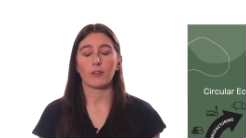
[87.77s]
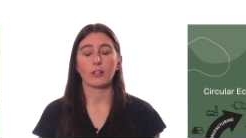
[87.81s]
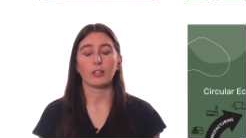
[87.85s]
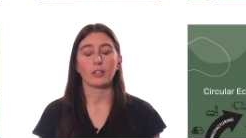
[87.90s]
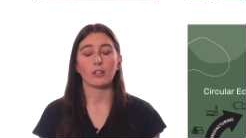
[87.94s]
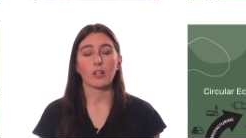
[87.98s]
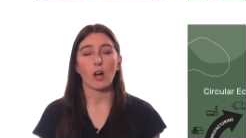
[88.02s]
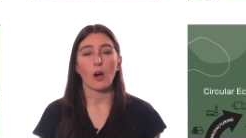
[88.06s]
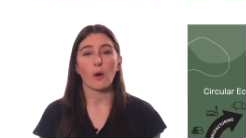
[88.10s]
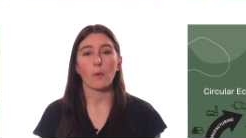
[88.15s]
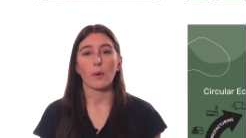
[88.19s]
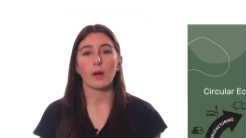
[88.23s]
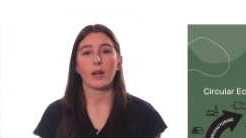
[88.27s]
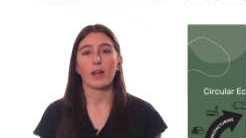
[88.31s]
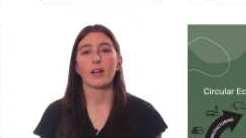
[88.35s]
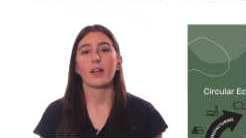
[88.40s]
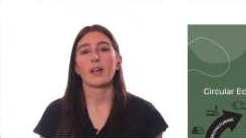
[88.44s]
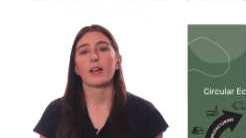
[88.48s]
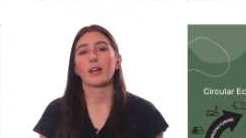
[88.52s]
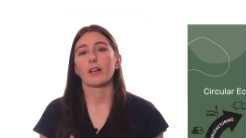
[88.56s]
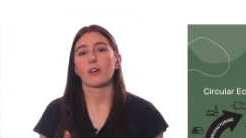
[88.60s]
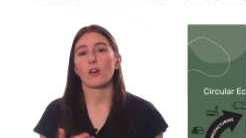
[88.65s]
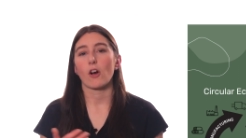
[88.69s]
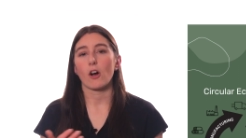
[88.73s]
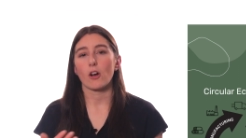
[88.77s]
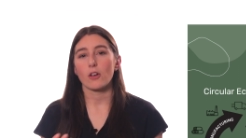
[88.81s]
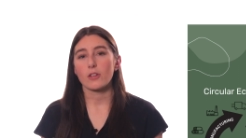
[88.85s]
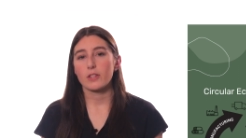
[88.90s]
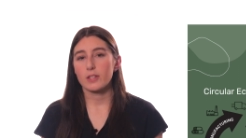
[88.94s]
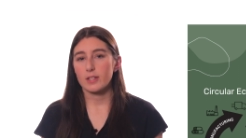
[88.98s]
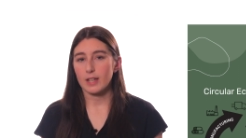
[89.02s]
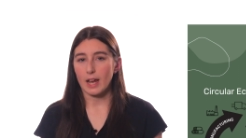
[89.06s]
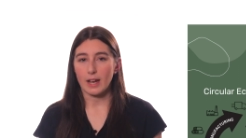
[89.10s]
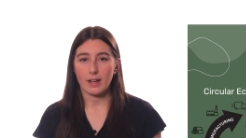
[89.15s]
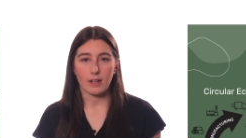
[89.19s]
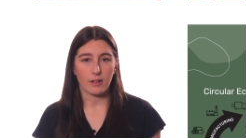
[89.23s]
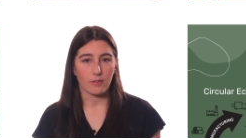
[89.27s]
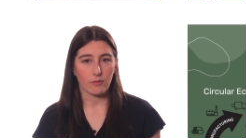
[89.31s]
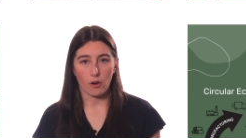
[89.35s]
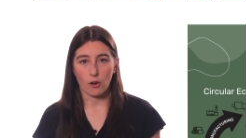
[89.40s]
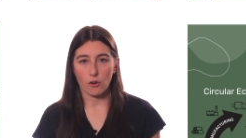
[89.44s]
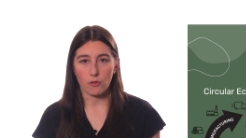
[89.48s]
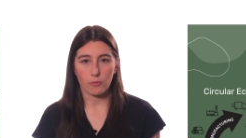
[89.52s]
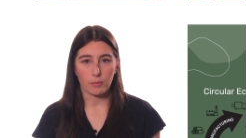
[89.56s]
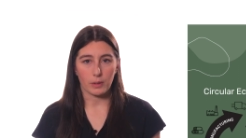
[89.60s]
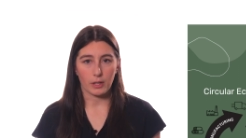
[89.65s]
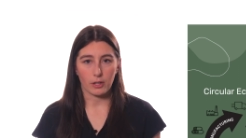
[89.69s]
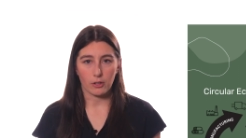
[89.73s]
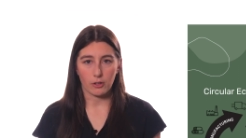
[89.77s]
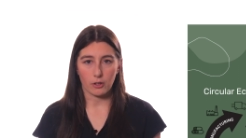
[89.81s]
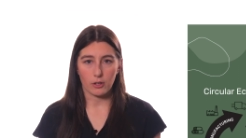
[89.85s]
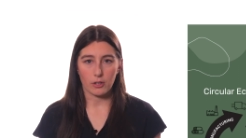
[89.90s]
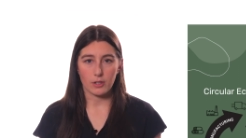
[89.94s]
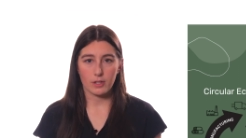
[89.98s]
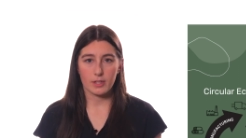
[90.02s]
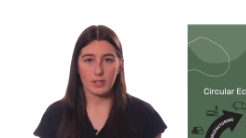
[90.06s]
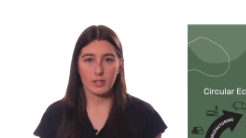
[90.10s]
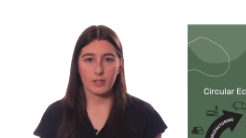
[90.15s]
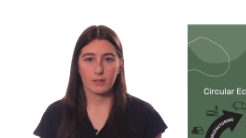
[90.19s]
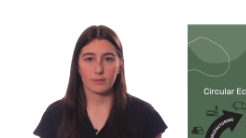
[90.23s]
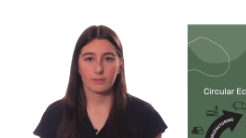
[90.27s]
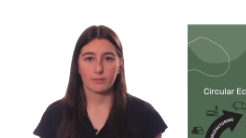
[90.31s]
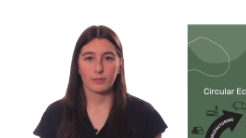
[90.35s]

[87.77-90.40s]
lower cost and involvement goods.